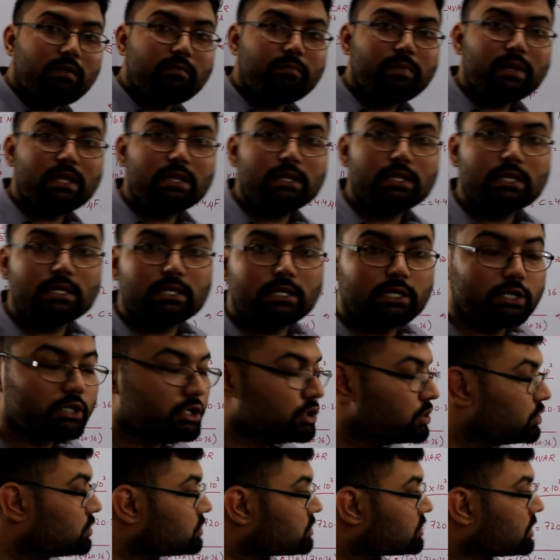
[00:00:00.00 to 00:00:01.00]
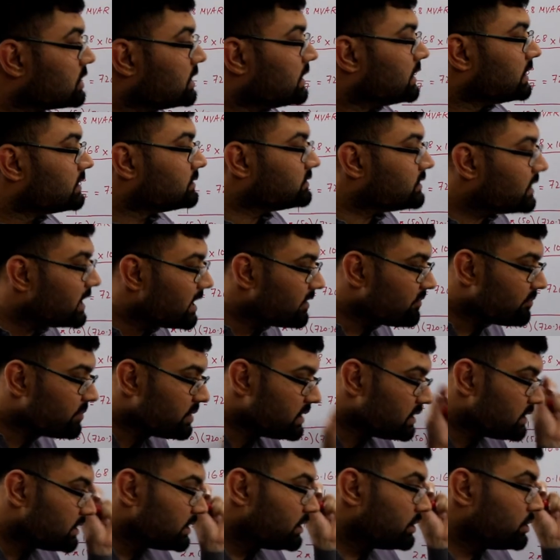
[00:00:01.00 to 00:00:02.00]
have been they reduced? They have
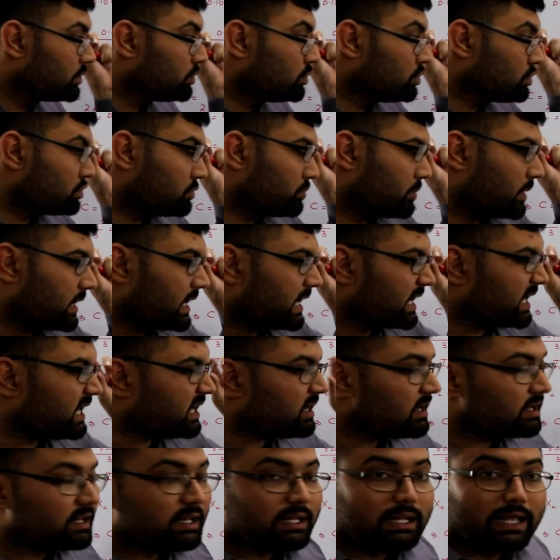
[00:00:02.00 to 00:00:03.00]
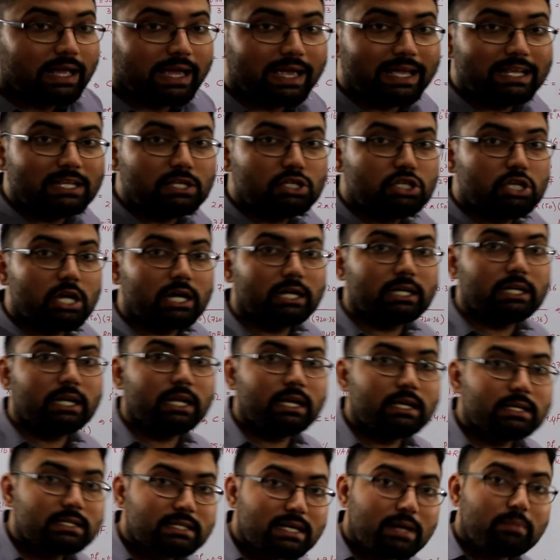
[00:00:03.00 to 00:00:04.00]
been reduced by
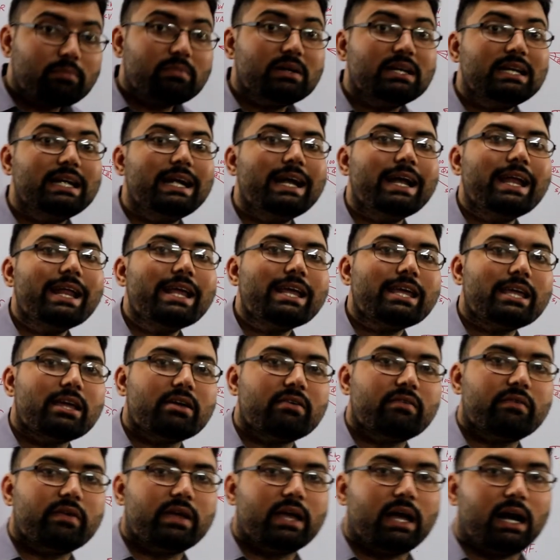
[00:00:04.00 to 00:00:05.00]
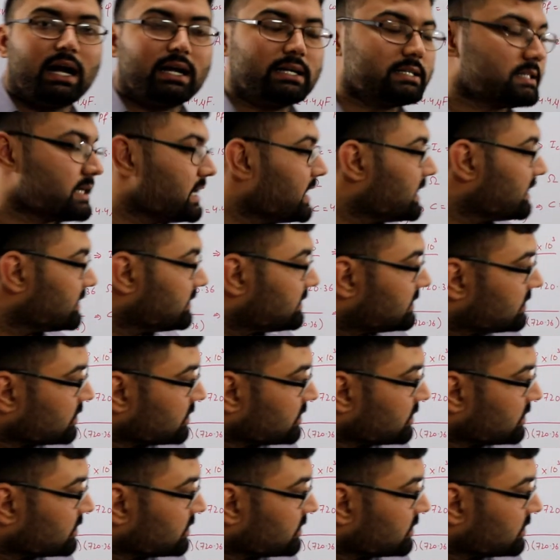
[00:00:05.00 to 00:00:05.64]
injecting some leading KVARs, and